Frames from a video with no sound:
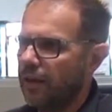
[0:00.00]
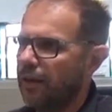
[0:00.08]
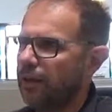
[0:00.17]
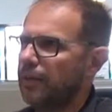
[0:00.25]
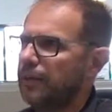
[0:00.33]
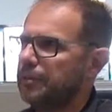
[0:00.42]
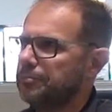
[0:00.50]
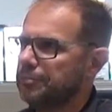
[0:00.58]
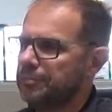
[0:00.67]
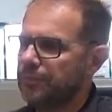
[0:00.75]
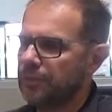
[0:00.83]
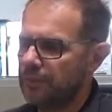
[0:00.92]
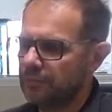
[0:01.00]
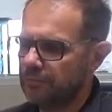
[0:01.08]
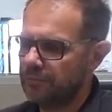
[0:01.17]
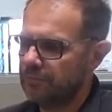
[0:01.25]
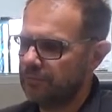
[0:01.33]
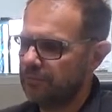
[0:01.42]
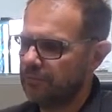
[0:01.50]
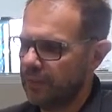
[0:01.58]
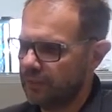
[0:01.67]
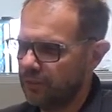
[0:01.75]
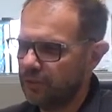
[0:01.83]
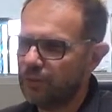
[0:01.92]
Um, so
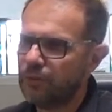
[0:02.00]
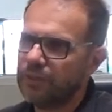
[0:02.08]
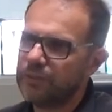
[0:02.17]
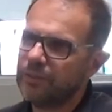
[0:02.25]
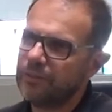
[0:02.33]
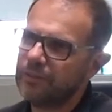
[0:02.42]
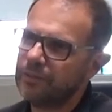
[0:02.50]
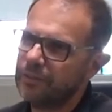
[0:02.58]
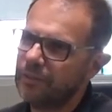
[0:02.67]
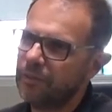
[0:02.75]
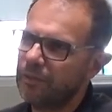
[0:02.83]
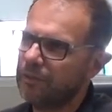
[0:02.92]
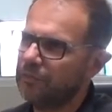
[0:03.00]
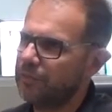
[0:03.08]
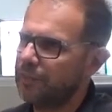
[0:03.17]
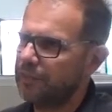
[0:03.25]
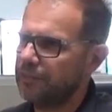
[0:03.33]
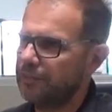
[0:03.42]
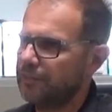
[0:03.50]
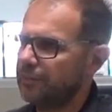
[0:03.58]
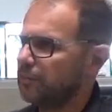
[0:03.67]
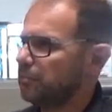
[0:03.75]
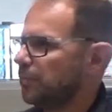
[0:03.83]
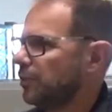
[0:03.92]
back to your question about the
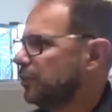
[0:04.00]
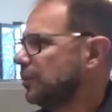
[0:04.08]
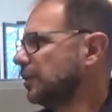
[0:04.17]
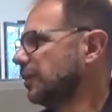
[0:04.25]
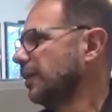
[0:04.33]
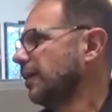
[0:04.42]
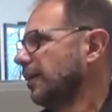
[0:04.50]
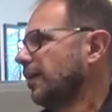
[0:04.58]
first project.